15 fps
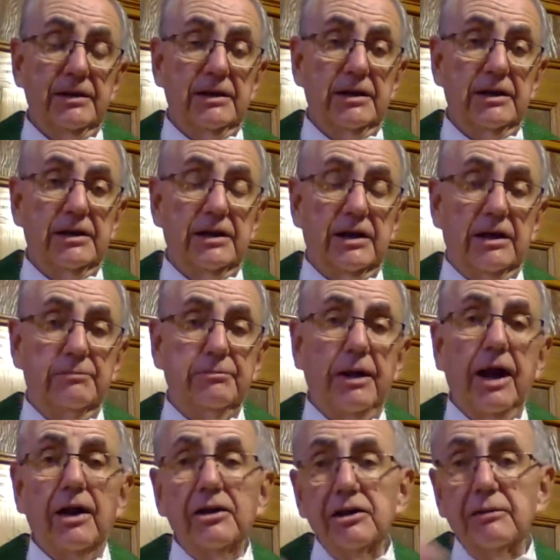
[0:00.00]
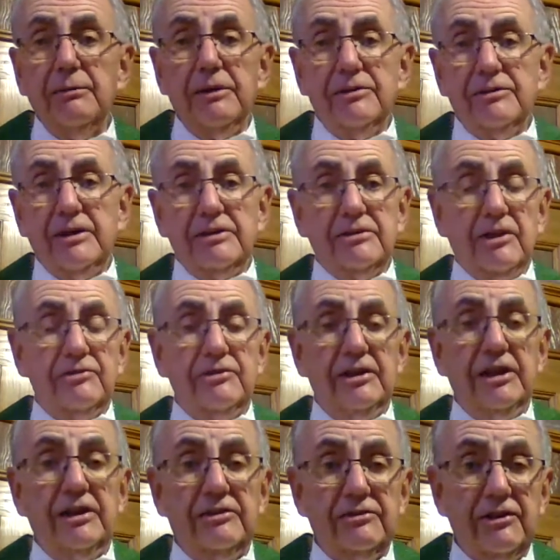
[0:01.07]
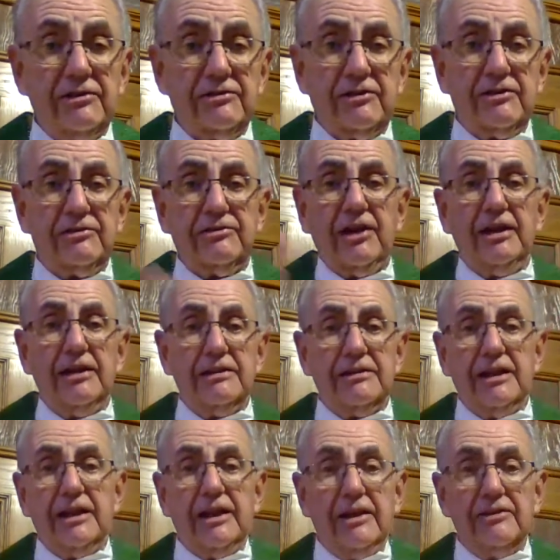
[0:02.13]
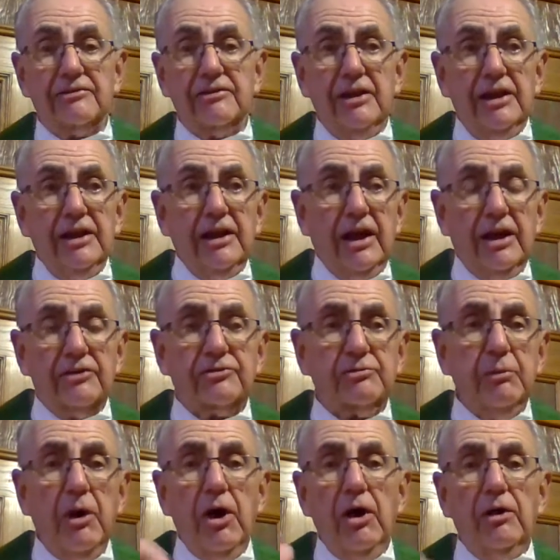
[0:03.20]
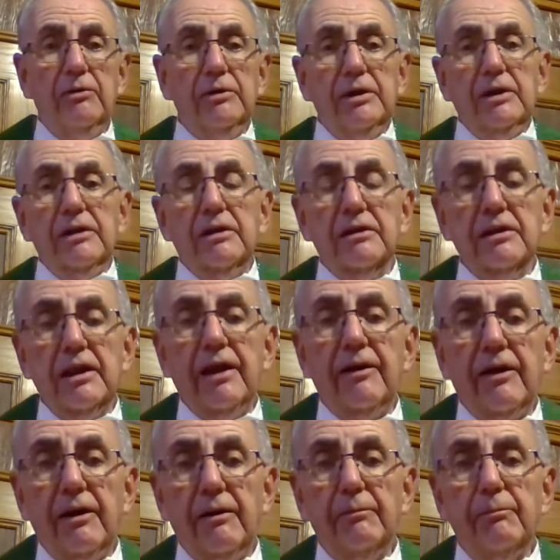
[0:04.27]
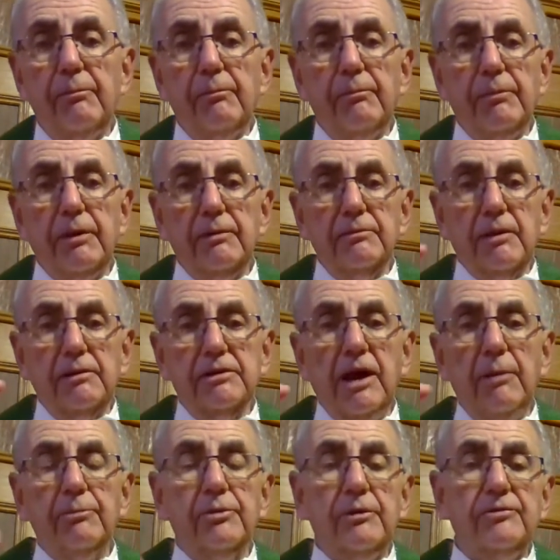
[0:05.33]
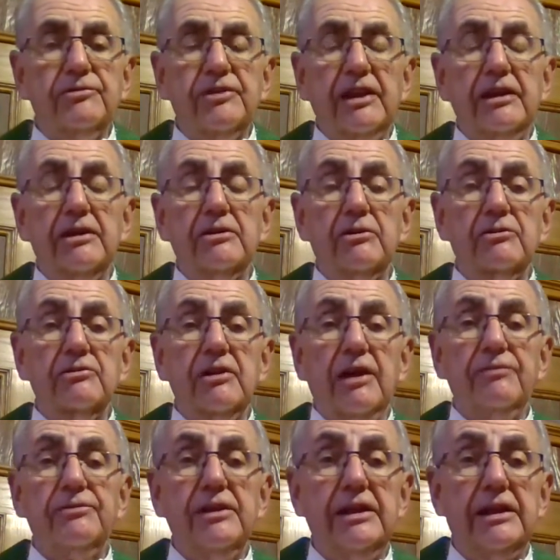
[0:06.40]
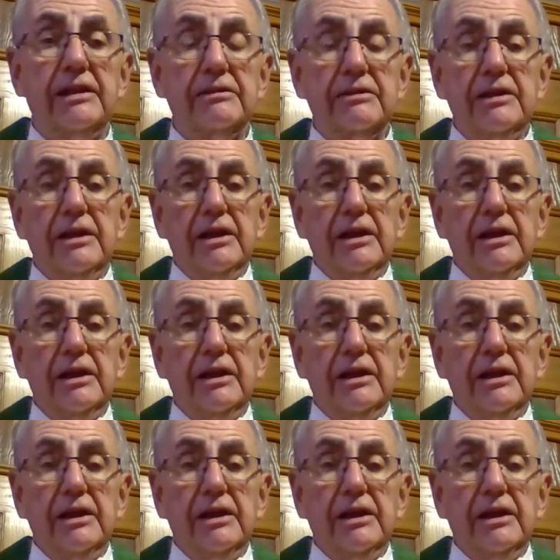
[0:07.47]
A parliament that doesn't exist, a Senate that has a small a number of senators left in it,